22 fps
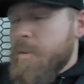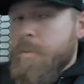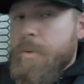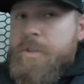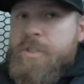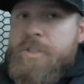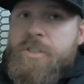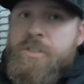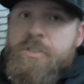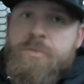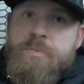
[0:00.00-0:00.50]

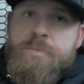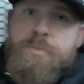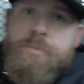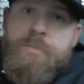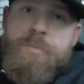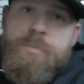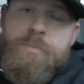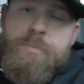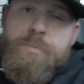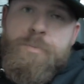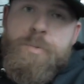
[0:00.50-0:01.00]
which is
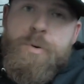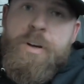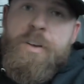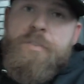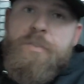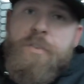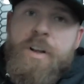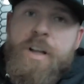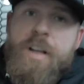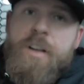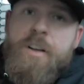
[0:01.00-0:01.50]

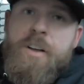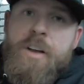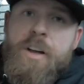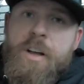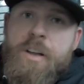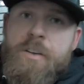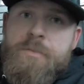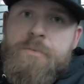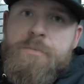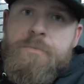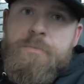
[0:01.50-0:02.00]
pretty freaking
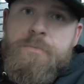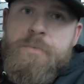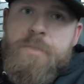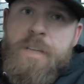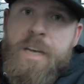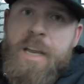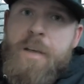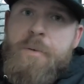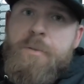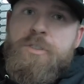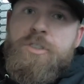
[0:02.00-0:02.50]
good.
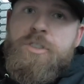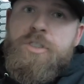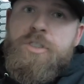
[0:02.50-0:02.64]
Today was